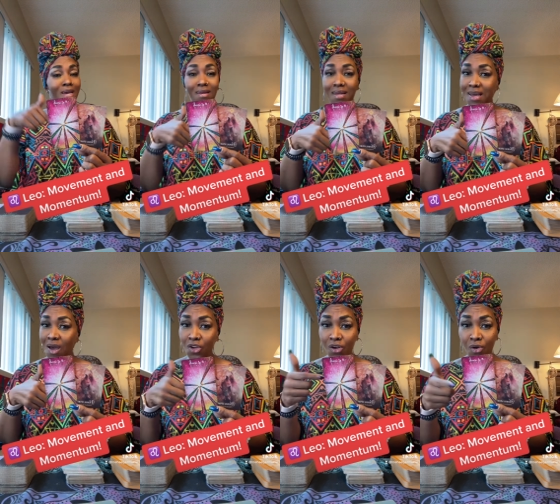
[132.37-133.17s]
Leo,
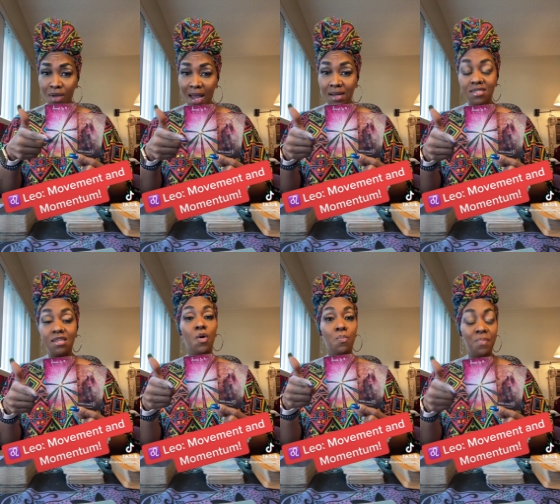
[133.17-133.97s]
you're creating
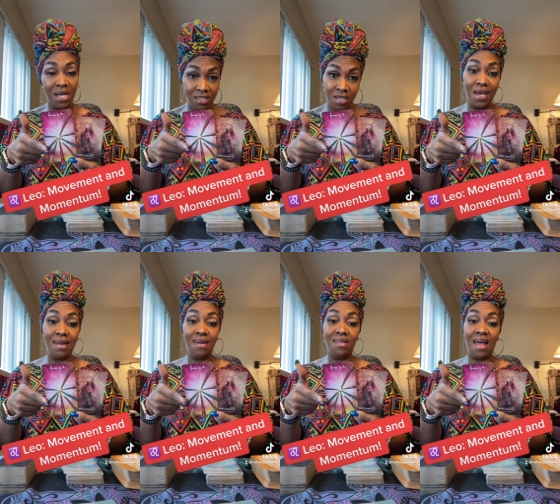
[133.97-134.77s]
some momentum in
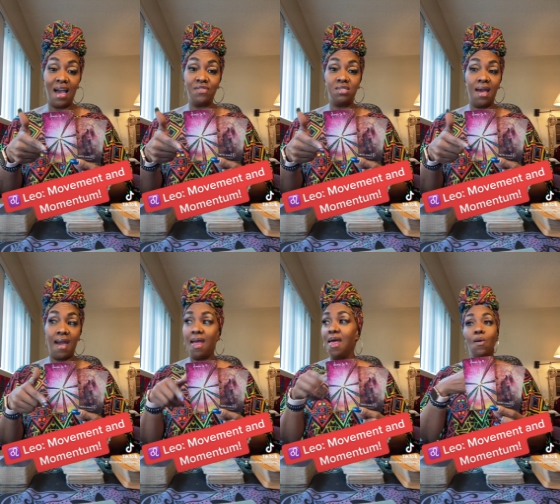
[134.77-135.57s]
your life
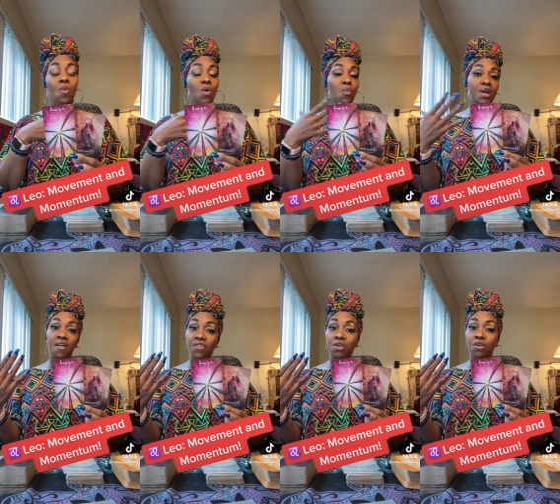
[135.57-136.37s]
today. Well,
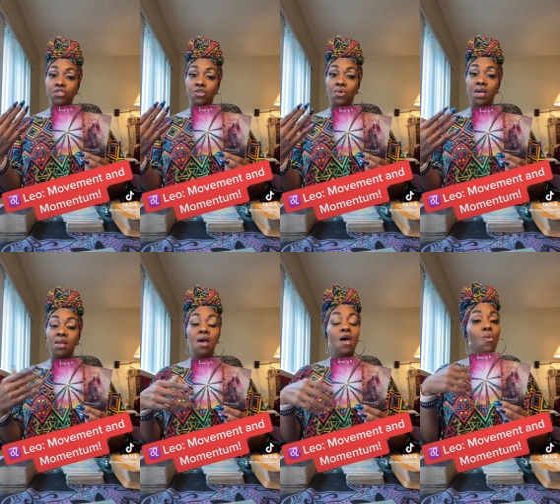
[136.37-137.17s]
whatever you're doing,
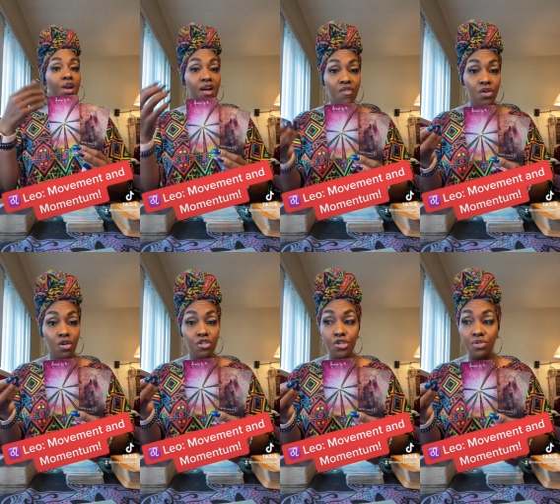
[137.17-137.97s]
whatever you're
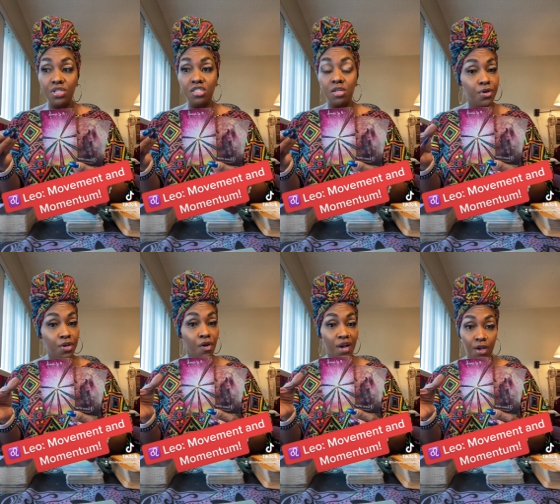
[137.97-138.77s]
choosing to put
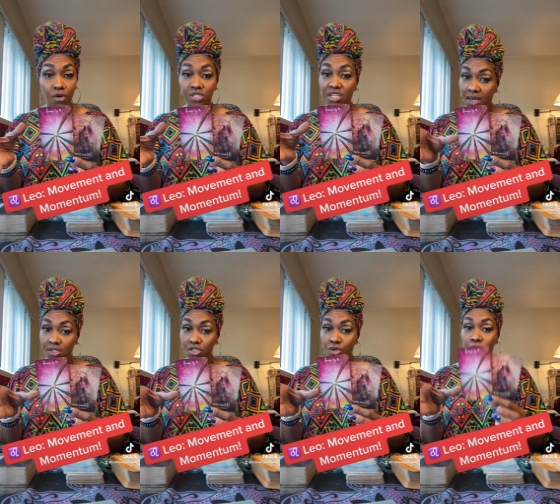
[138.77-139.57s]
your energy
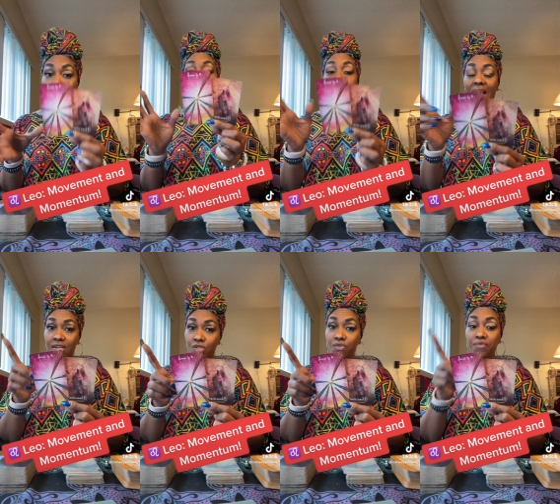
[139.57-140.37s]
into, I
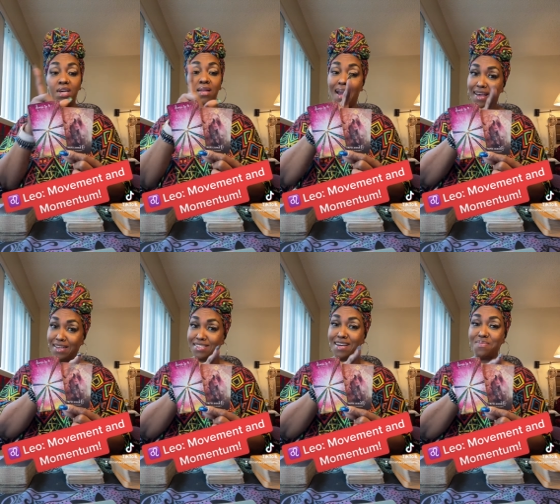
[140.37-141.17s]
do feel like
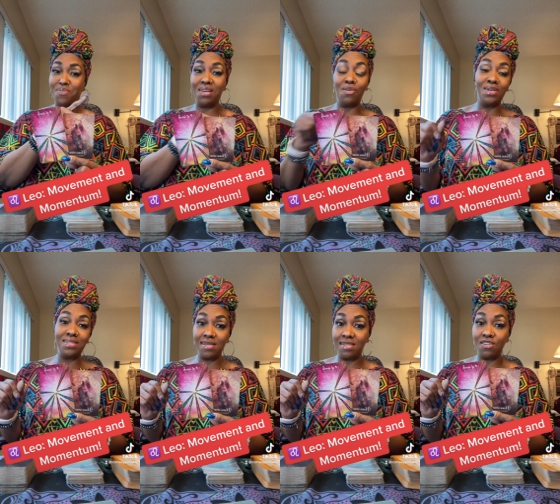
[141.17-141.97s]
it's going to bring you a
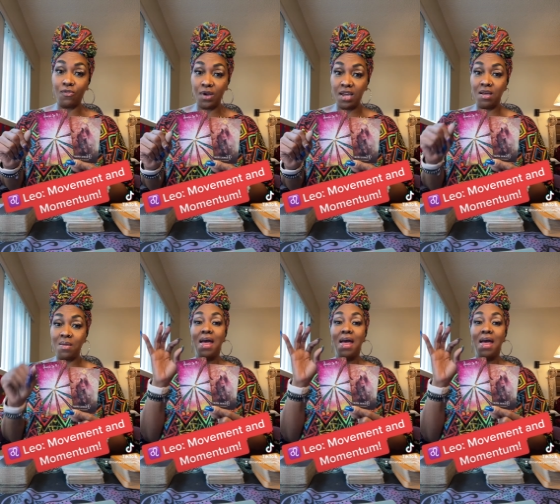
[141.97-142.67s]
sense of freedom,